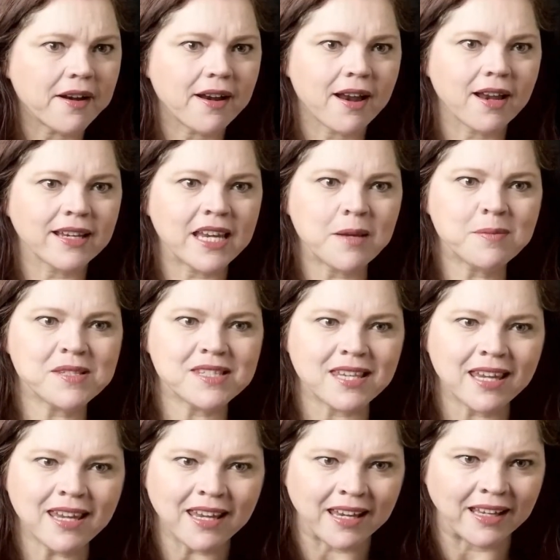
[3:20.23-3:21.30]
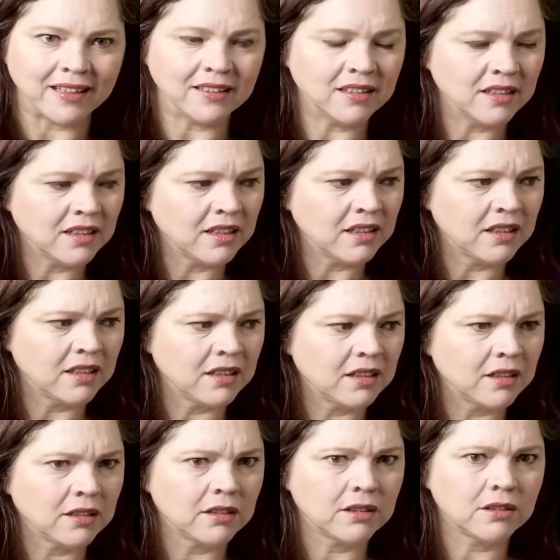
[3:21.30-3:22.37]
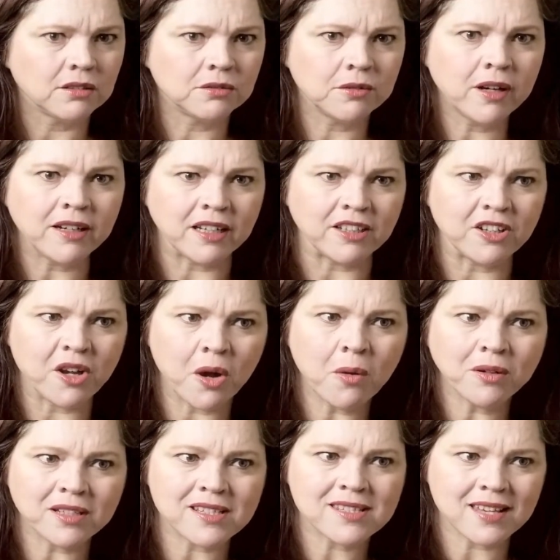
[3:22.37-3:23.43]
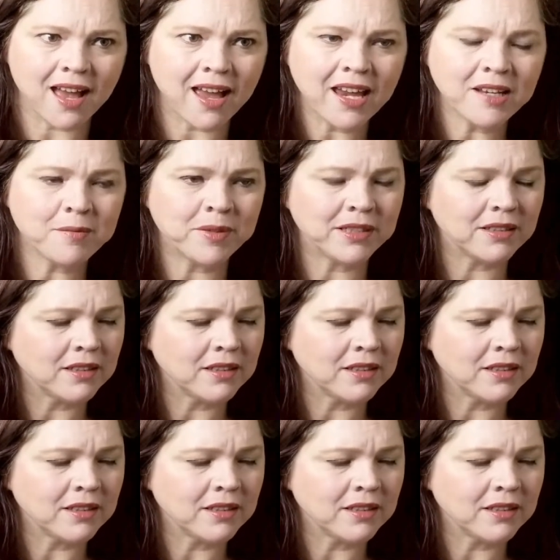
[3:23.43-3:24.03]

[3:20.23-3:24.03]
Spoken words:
I keep seeing it running, on its side, but